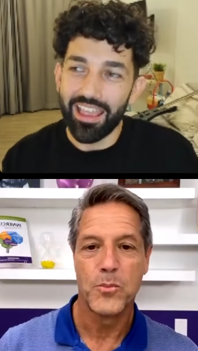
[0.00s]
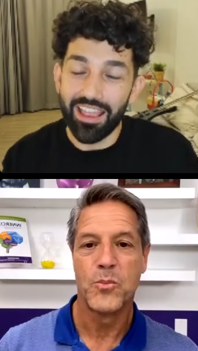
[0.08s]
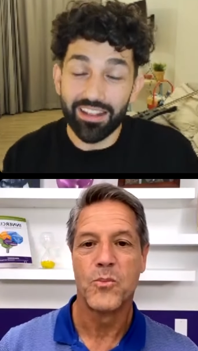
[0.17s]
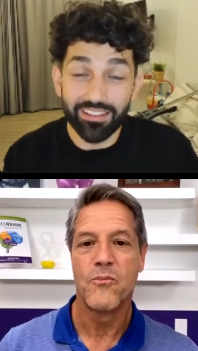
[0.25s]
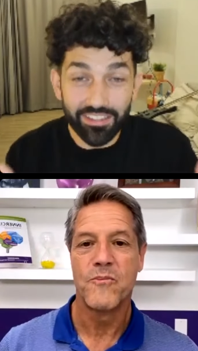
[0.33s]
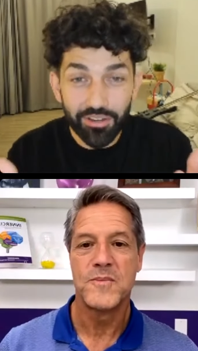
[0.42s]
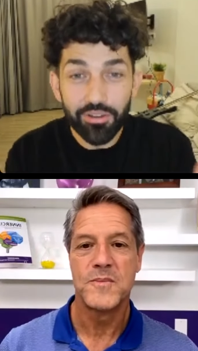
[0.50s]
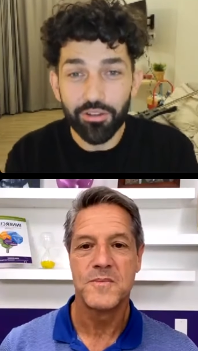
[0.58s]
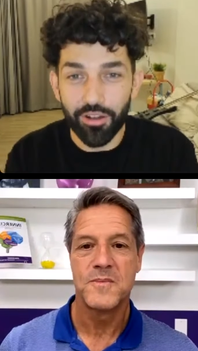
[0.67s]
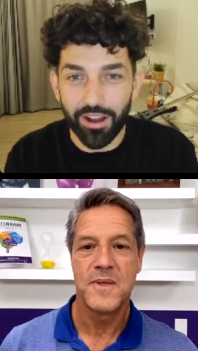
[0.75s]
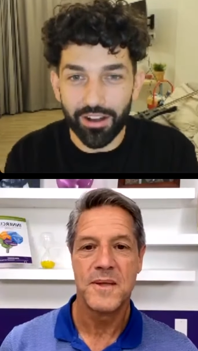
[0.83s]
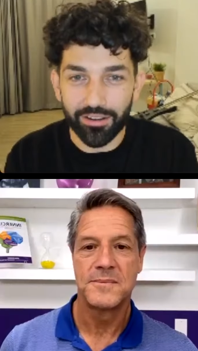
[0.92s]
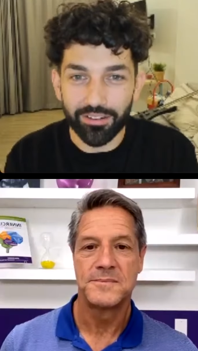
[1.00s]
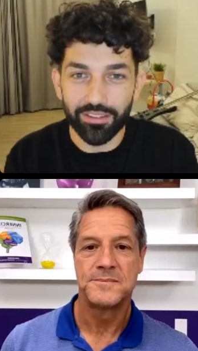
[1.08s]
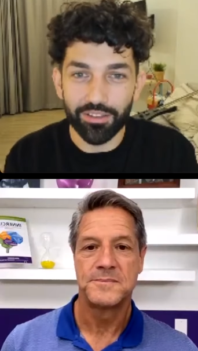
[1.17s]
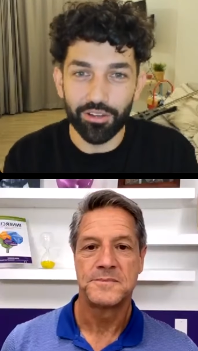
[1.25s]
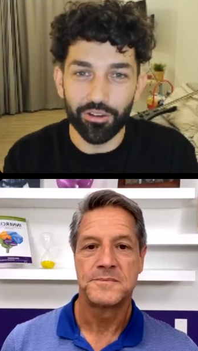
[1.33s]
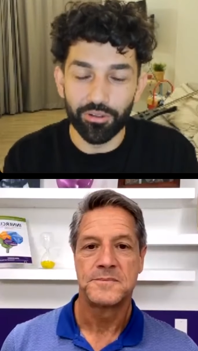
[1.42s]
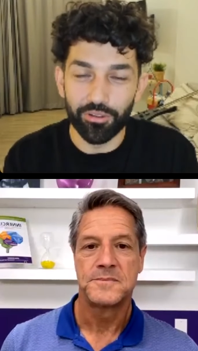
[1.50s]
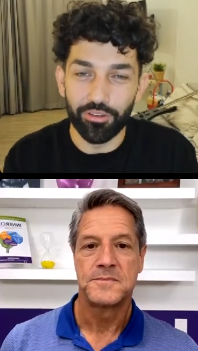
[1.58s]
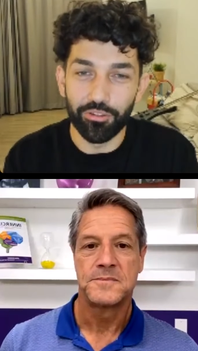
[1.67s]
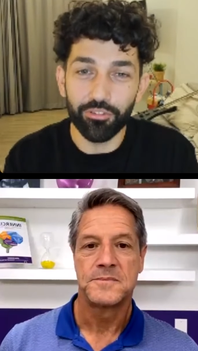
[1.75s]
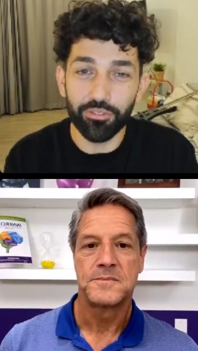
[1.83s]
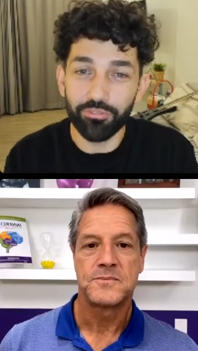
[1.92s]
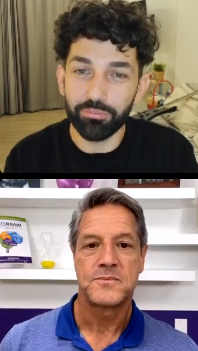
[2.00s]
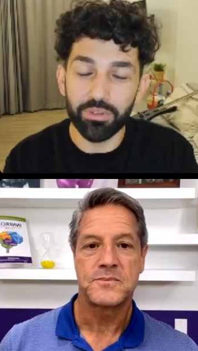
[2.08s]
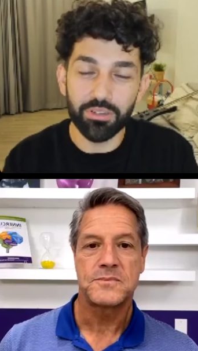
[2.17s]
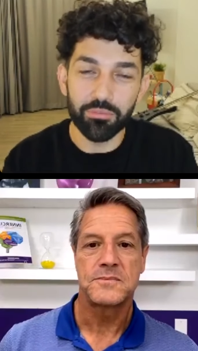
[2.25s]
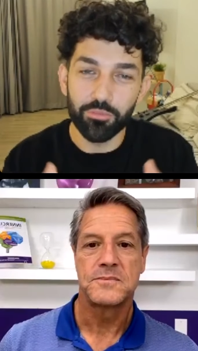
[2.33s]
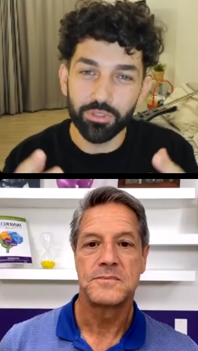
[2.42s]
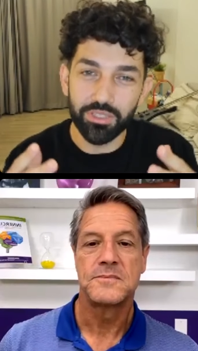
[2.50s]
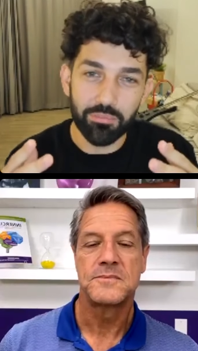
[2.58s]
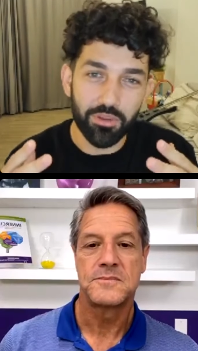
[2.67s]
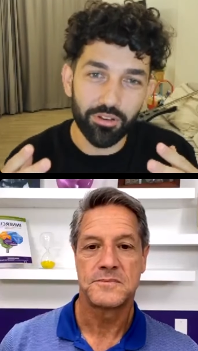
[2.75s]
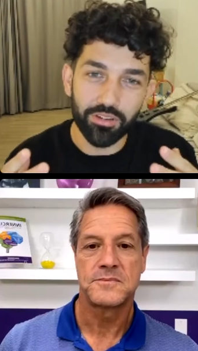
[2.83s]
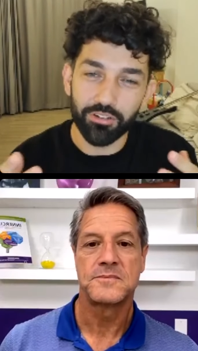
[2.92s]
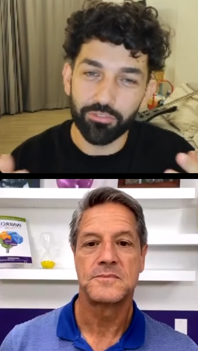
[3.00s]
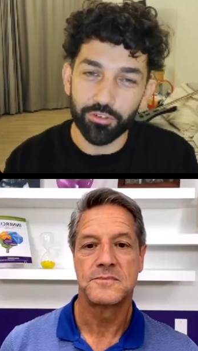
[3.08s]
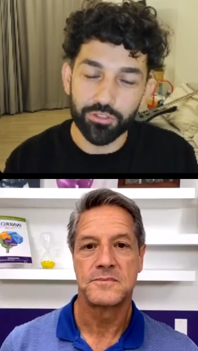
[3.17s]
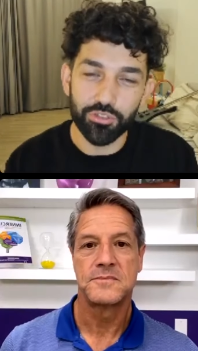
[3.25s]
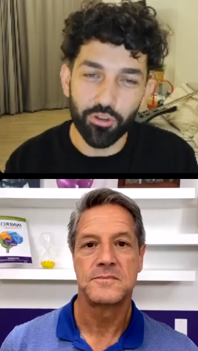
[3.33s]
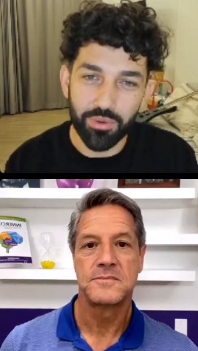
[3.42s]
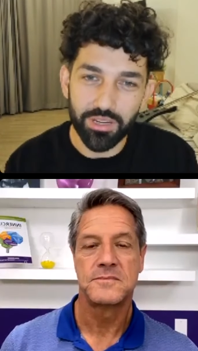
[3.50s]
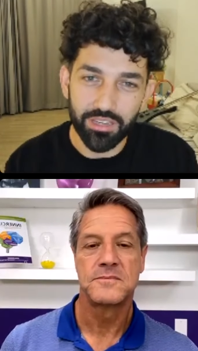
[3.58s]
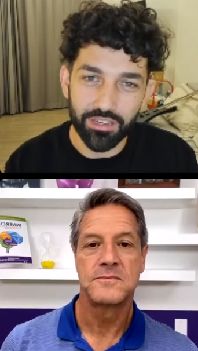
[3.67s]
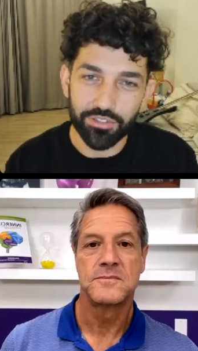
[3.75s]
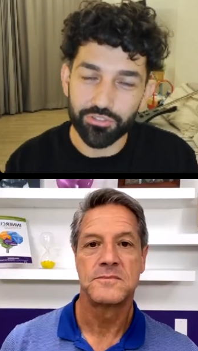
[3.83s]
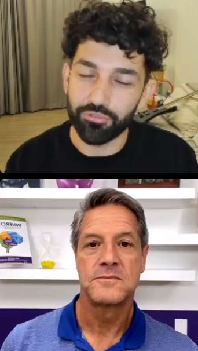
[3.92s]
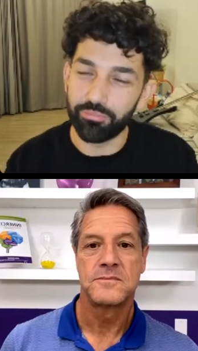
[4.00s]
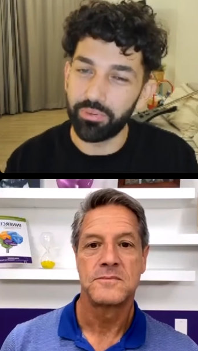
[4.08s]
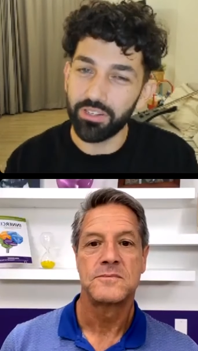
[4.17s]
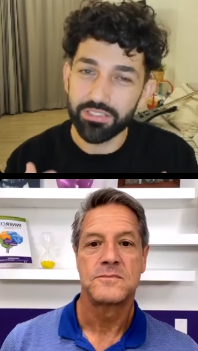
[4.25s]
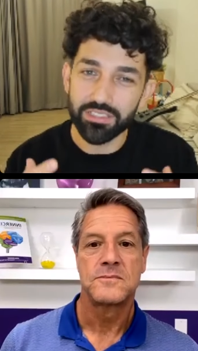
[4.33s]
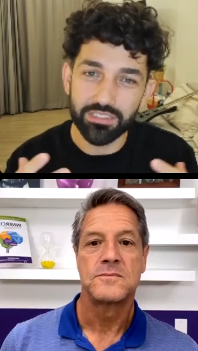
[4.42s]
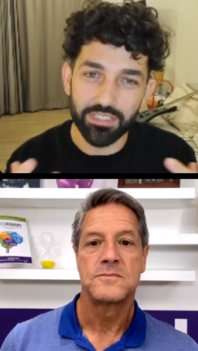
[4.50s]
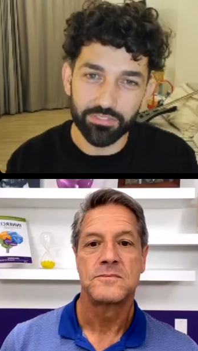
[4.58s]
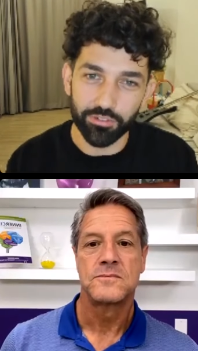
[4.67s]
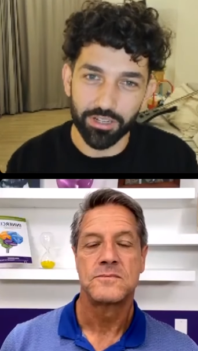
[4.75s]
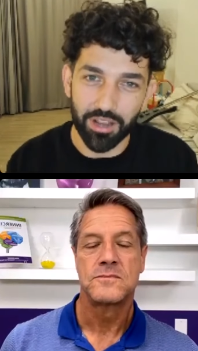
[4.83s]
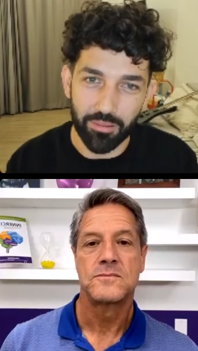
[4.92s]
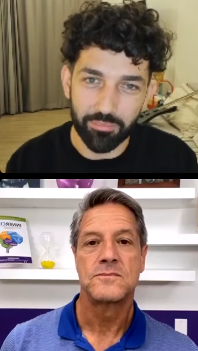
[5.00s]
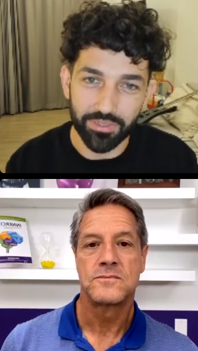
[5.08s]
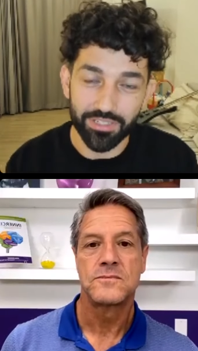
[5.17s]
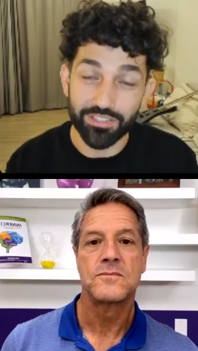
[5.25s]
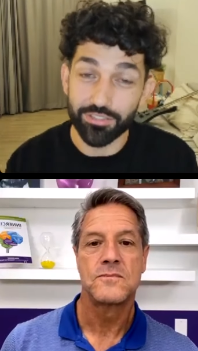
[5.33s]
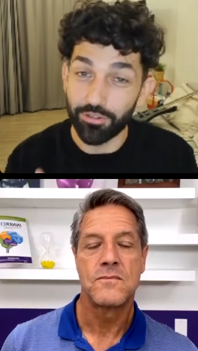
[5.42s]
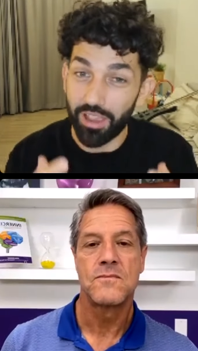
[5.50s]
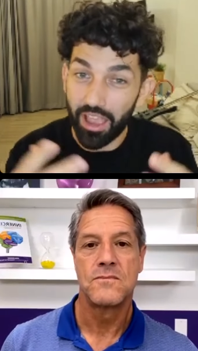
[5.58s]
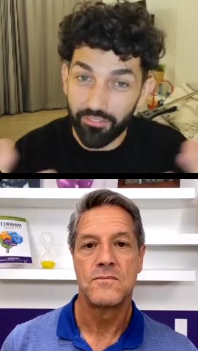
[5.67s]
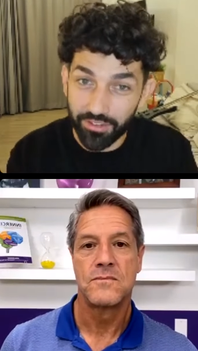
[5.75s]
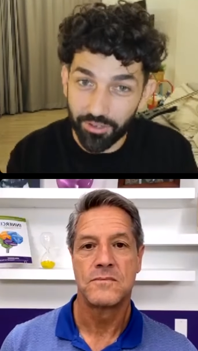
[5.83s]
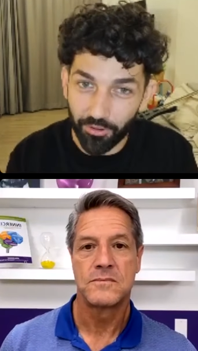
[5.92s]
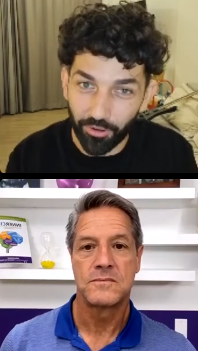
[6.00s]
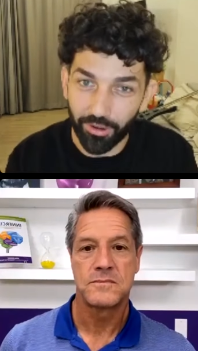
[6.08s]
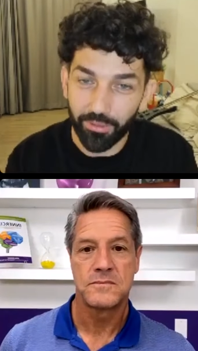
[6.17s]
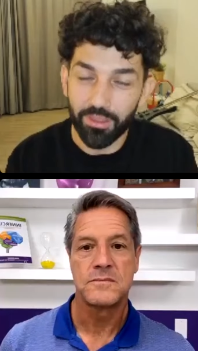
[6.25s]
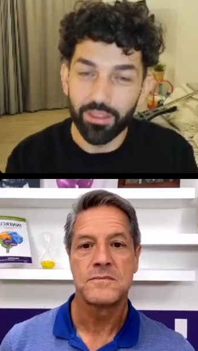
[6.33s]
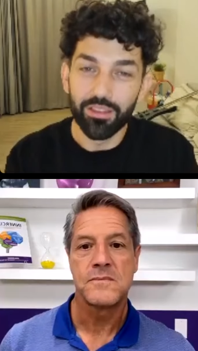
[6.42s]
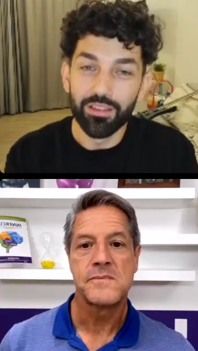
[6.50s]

Speaker 1: and here you are, you know, you've been a multimillionaire for so many years, you've built successful companies, you have it all,